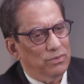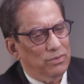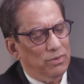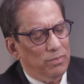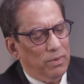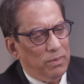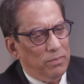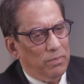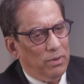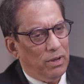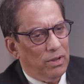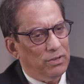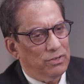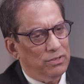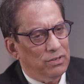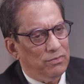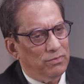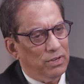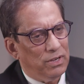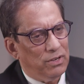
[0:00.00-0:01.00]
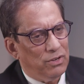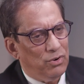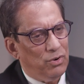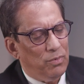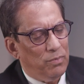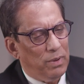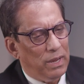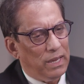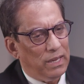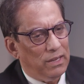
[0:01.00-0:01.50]
be part of a
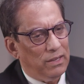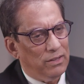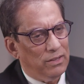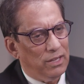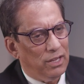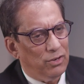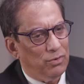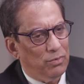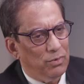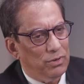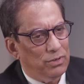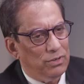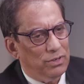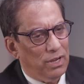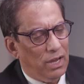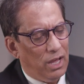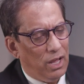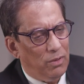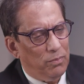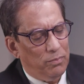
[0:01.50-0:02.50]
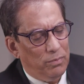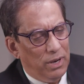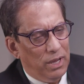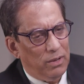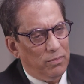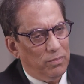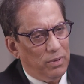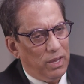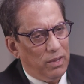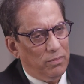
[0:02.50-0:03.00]
grouping that would help
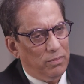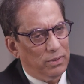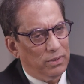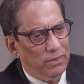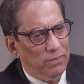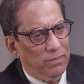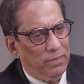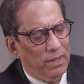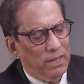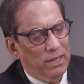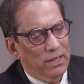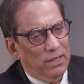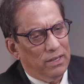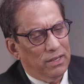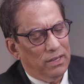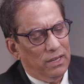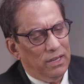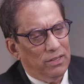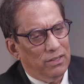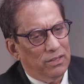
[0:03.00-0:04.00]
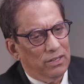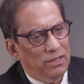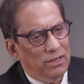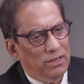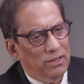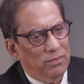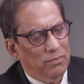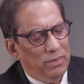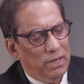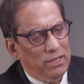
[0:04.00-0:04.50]
black people in
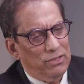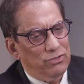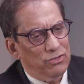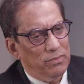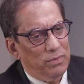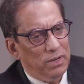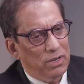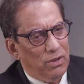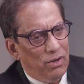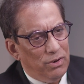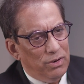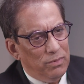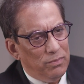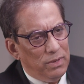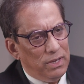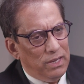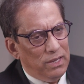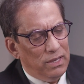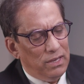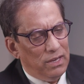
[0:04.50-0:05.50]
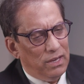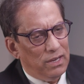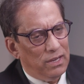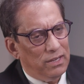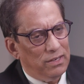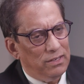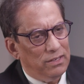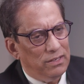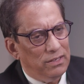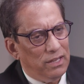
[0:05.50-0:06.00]
the mainstream economy,
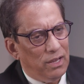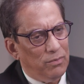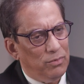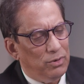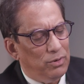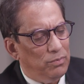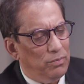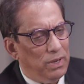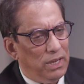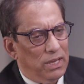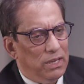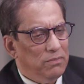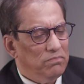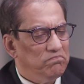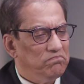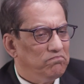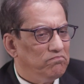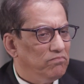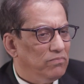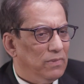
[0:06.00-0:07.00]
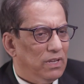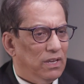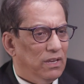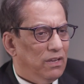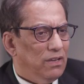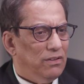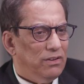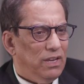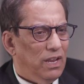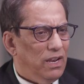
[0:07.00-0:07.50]
and that would be
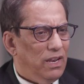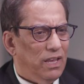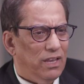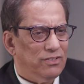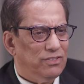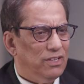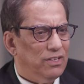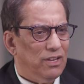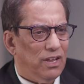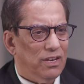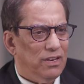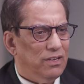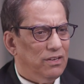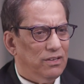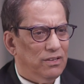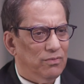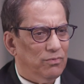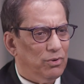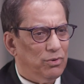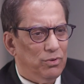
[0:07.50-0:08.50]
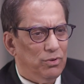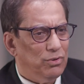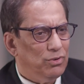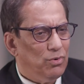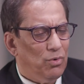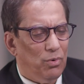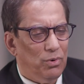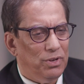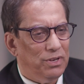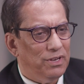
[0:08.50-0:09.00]
really as what you'd
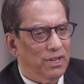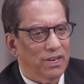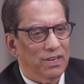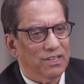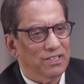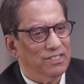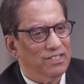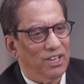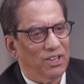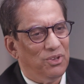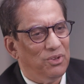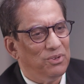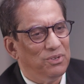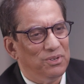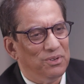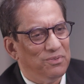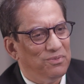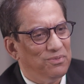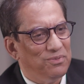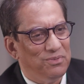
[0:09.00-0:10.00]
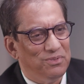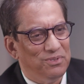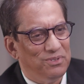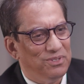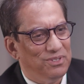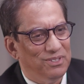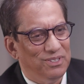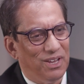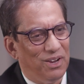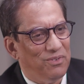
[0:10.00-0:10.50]
call a non-executive
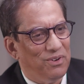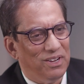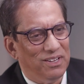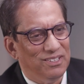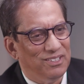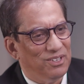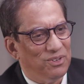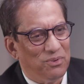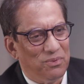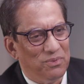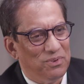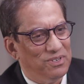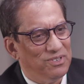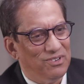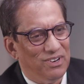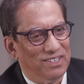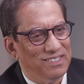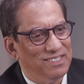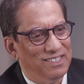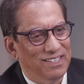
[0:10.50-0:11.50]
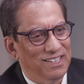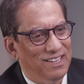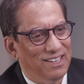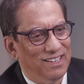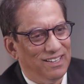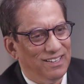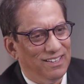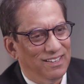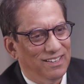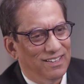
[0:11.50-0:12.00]
director or a trustee.
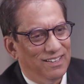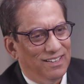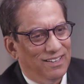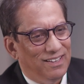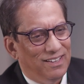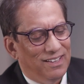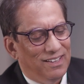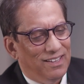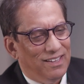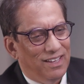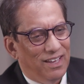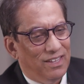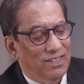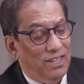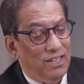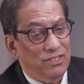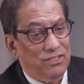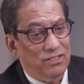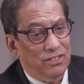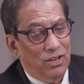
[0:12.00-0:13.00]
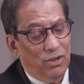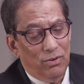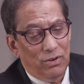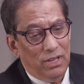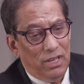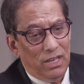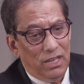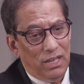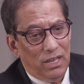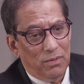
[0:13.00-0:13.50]
And that
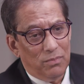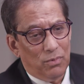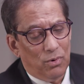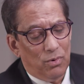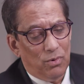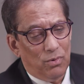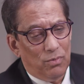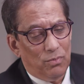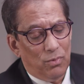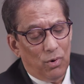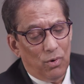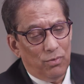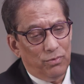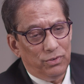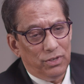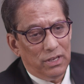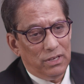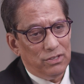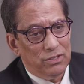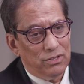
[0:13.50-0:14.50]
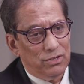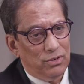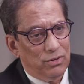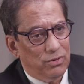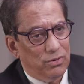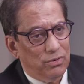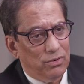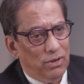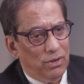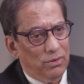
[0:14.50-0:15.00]
slowly morphed
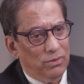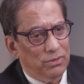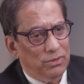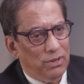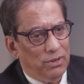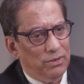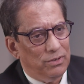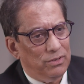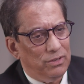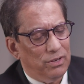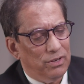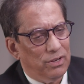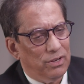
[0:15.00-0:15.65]
into, hold on,